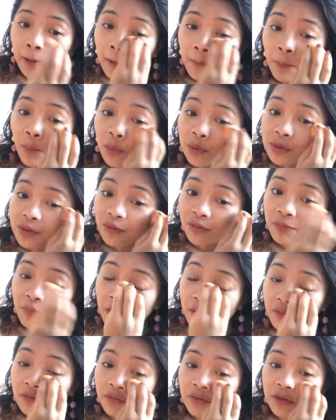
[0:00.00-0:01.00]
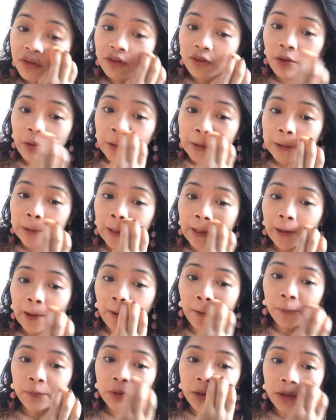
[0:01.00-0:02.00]
most of my videos. Like
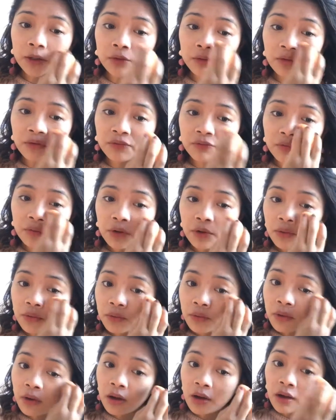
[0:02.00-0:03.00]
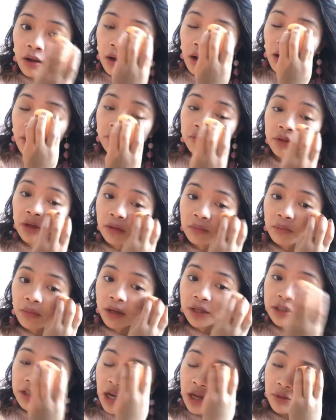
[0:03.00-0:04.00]
I've done a review, I've done my
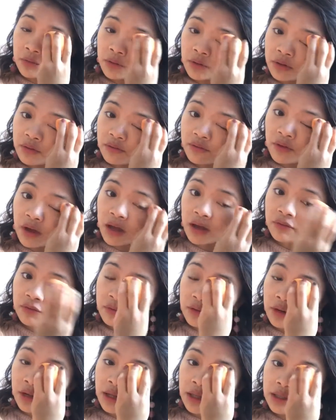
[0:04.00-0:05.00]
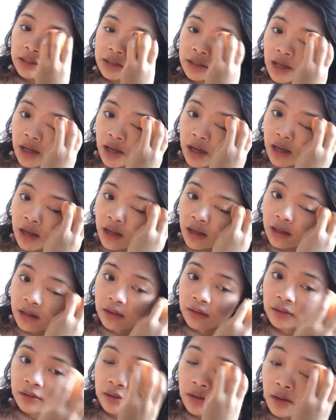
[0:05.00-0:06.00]
January favorites,
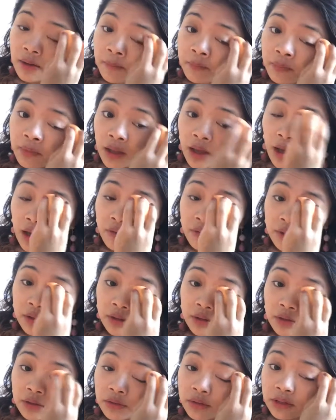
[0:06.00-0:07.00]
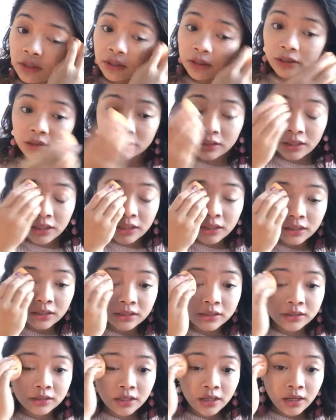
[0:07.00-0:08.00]
and I've included
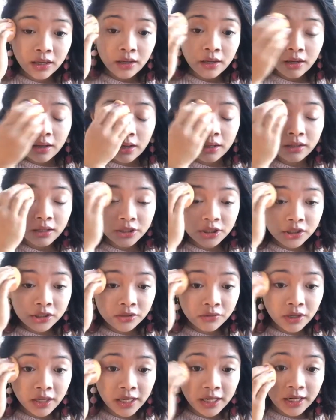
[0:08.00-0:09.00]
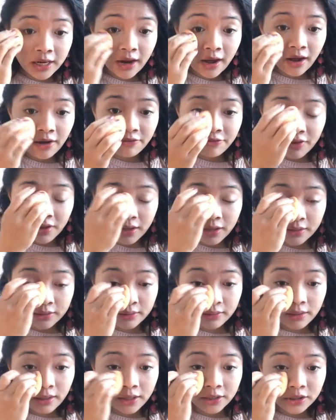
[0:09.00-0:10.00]
this, and I just really love it.
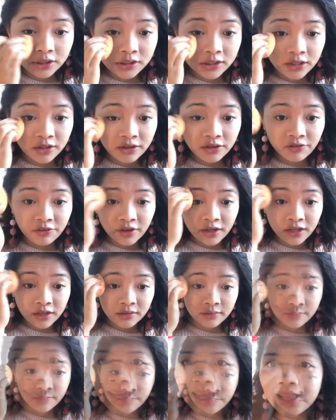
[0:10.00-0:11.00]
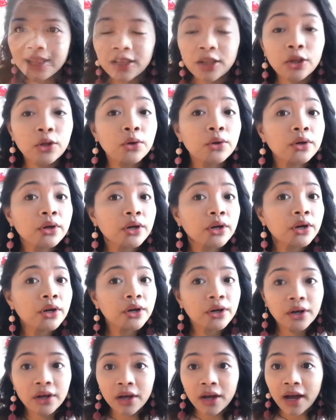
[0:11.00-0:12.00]
I just love it. And look
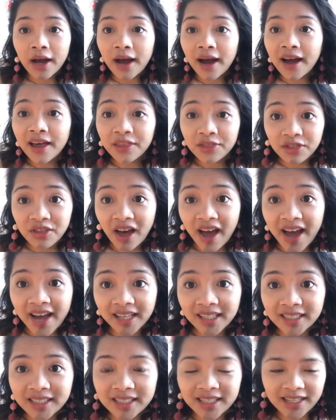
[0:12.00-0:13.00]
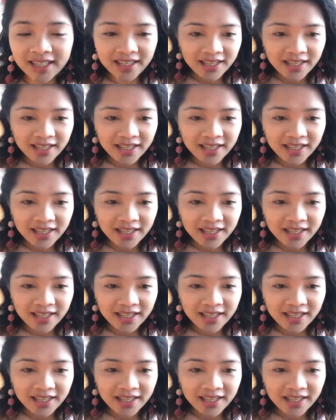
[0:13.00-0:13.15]
at that.